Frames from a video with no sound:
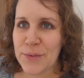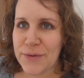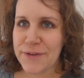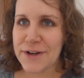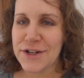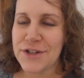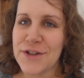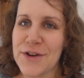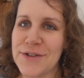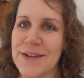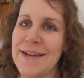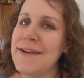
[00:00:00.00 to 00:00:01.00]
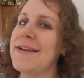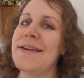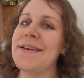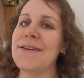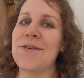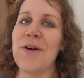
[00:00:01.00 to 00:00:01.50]
we finished those. I
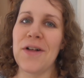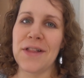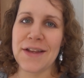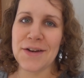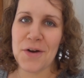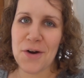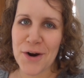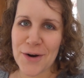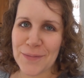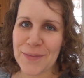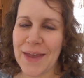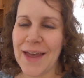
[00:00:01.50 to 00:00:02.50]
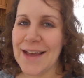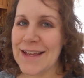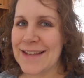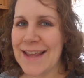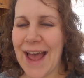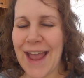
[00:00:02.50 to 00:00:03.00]
needed to call in art
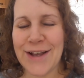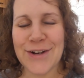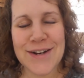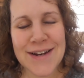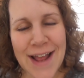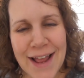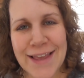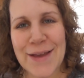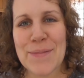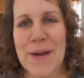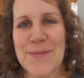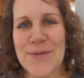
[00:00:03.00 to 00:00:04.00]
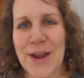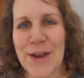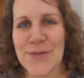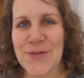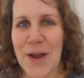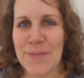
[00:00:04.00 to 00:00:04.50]
because I could not get my
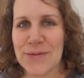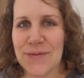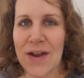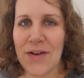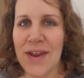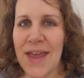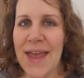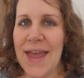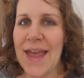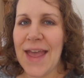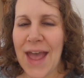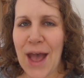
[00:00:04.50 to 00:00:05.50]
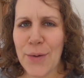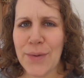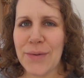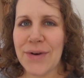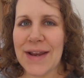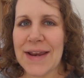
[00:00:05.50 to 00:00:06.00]
brain wrapped around how
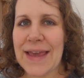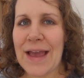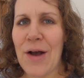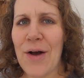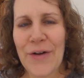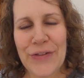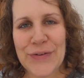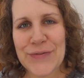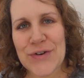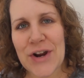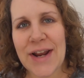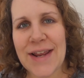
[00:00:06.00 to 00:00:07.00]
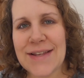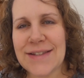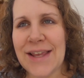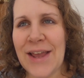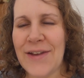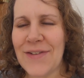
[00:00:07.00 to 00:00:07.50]
we were going to get all the
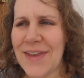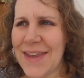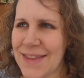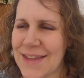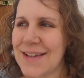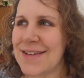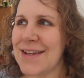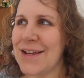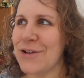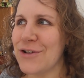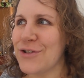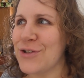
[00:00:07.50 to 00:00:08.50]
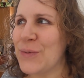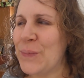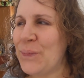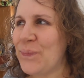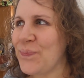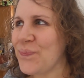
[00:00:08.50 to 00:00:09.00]
varieties in the containers.
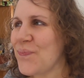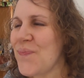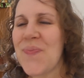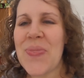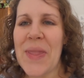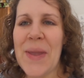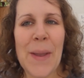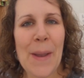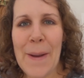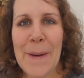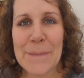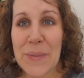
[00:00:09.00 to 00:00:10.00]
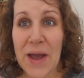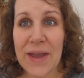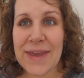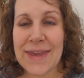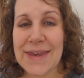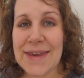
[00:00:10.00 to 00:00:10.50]

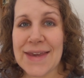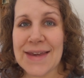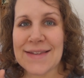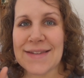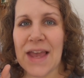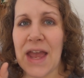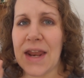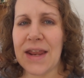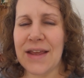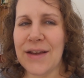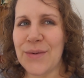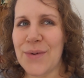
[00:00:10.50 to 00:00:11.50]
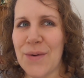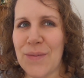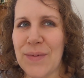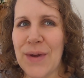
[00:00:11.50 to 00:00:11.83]
But he said, well,